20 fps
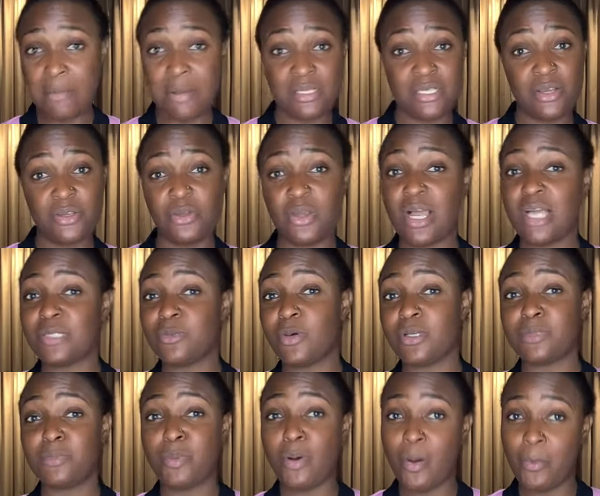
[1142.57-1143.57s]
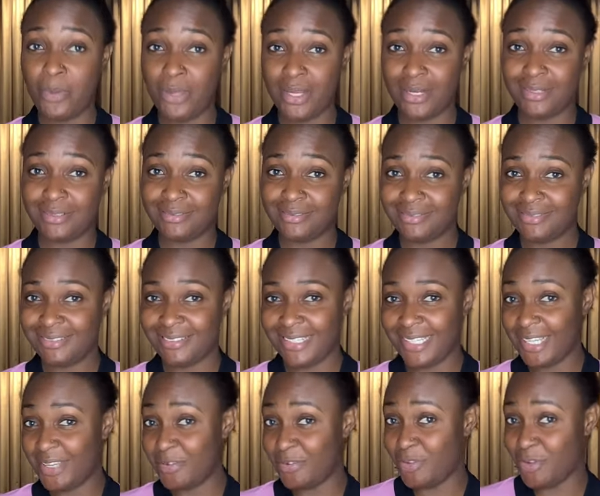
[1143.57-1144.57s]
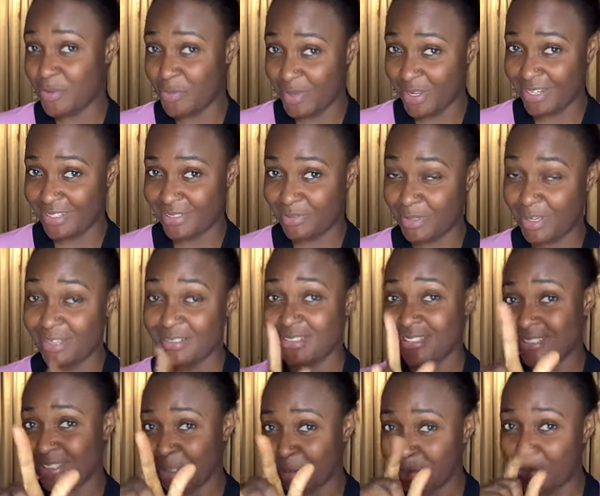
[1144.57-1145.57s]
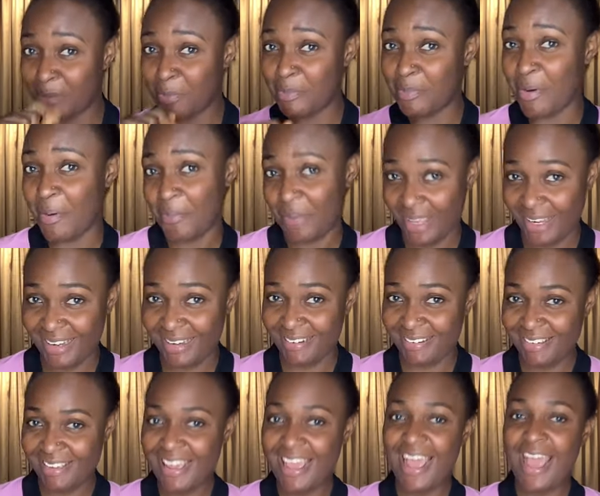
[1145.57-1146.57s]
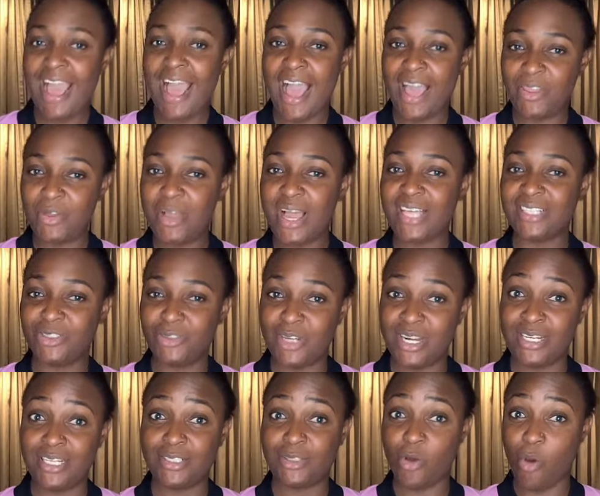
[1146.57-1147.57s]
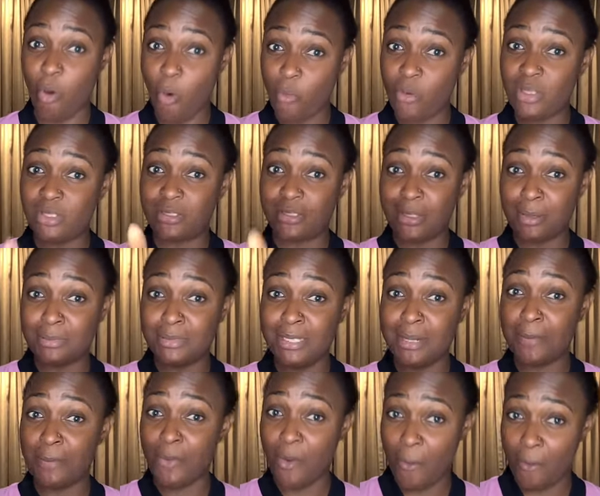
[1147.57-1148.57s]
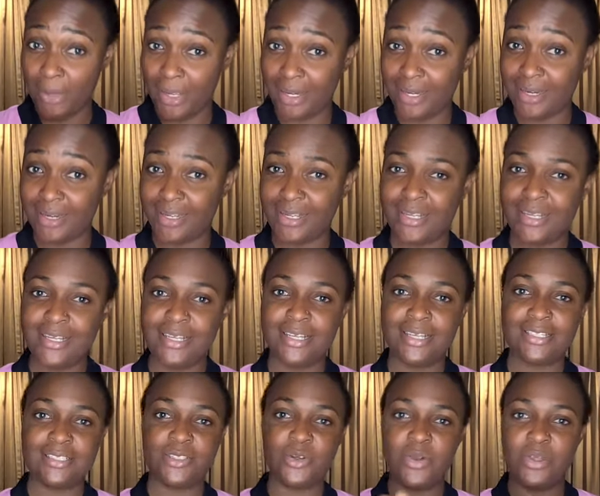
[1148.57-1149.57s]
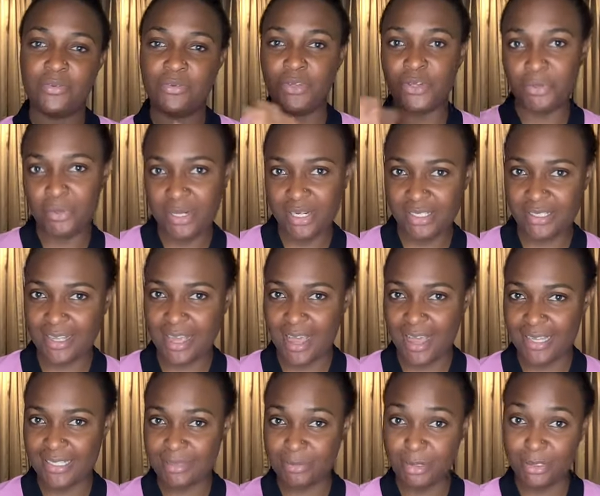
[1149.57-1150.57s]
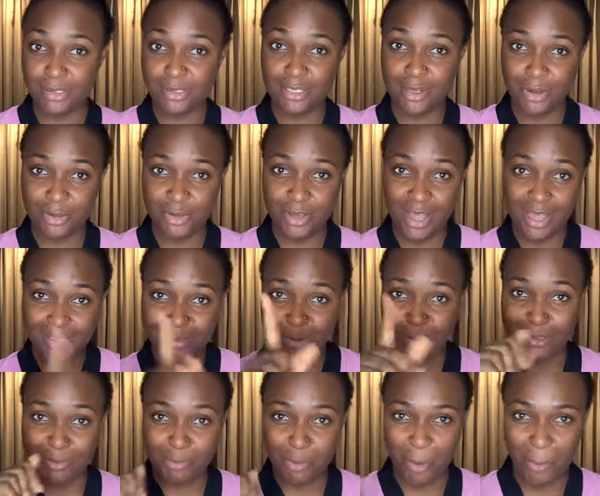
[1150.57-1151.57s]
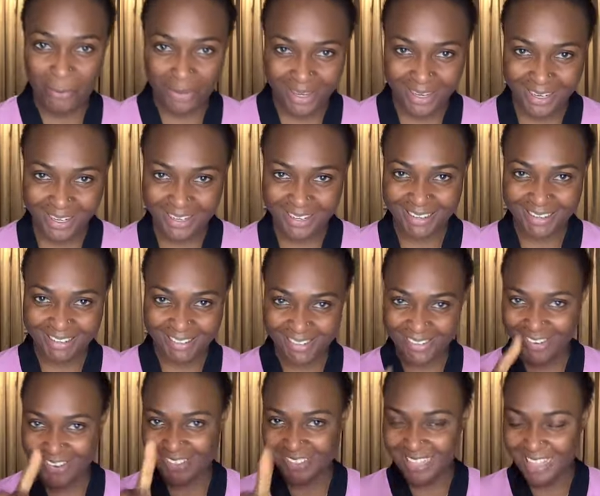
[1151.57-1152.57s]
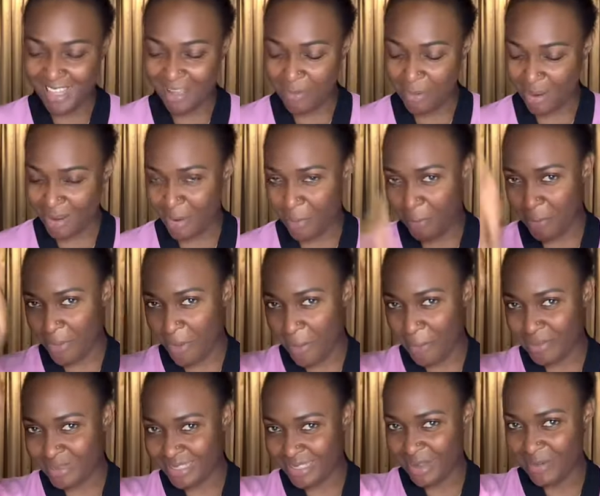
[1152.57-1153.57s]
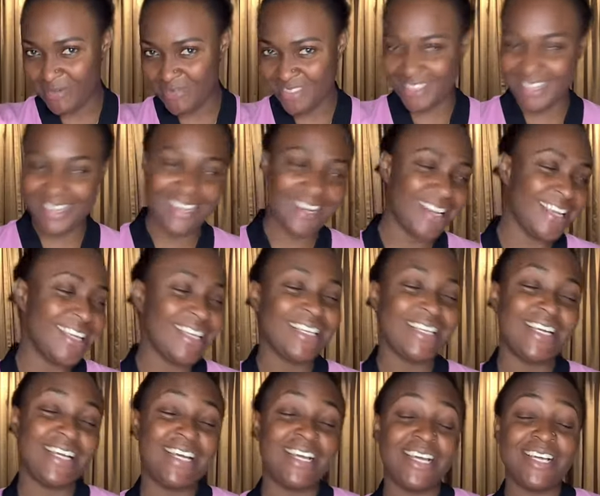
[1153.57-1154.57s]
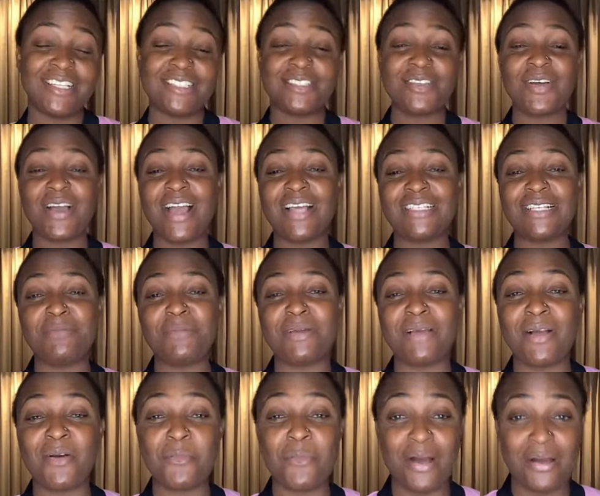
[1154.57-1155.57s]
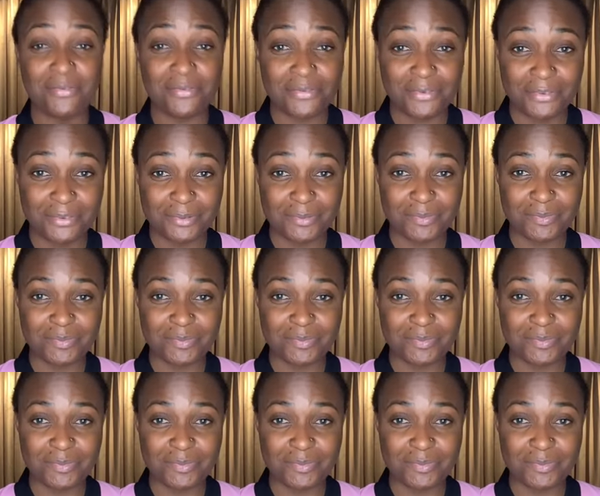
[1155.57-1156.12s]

gonna tell you guys what's popping in a few minutes because there's something popping. And you guys know that there's always something popping. So in a few minutes, guys, I'm going to tell you guys what's popping. Yes, I'm going to pop something. So guys, let me go back.